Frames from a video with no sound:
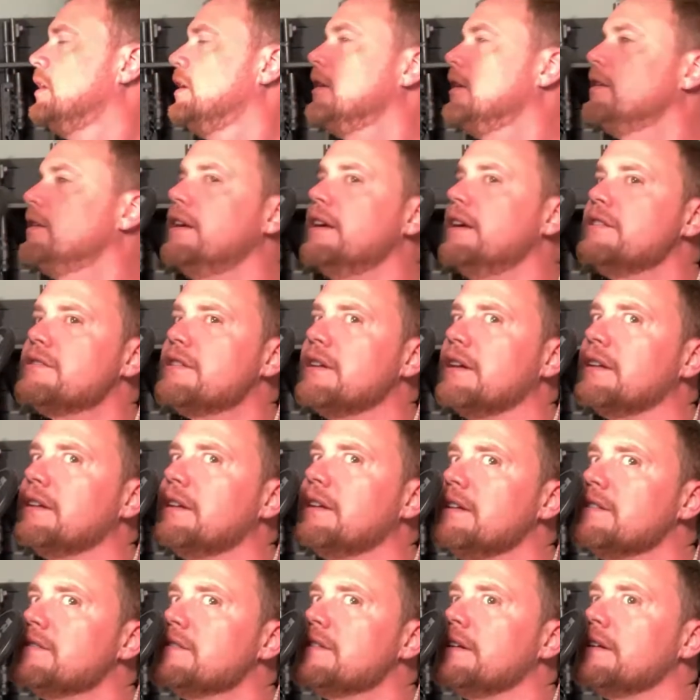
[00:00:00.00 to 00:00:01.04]
Testing,
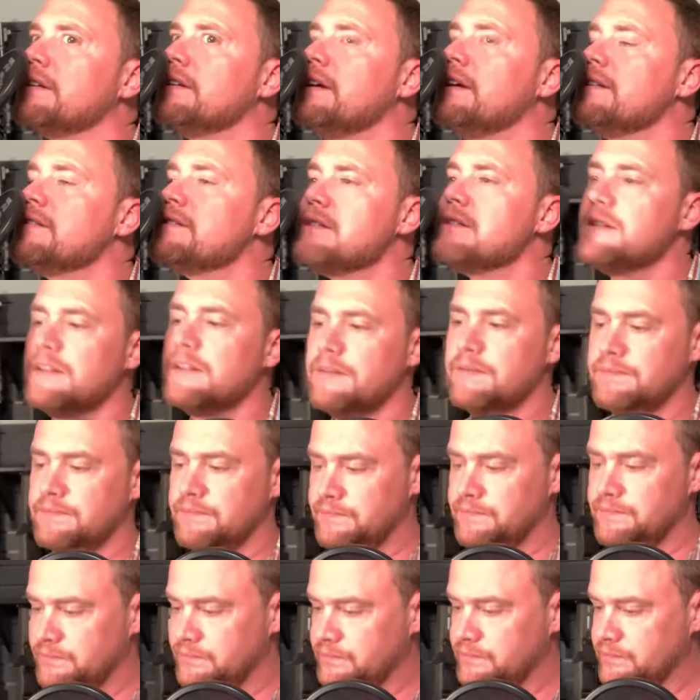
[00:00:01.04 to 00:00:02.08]
testing, testing.
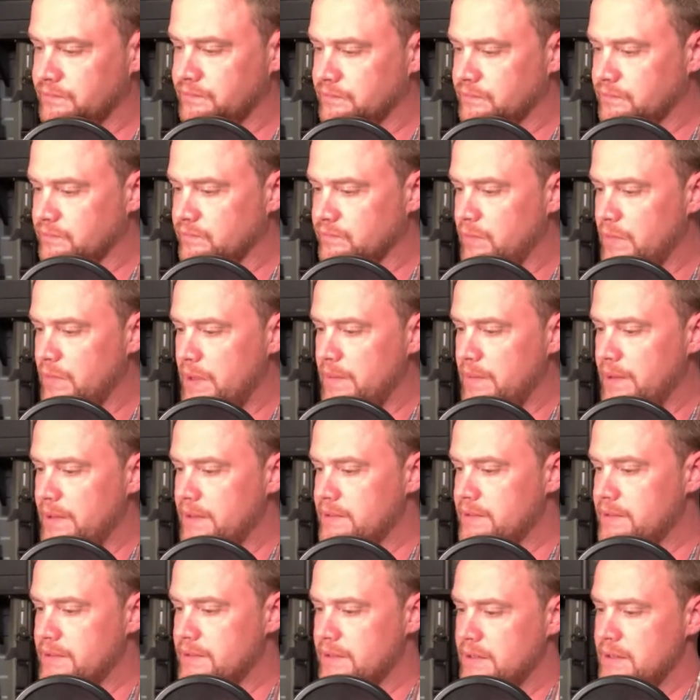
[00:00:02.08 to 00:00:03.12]
Maybe it's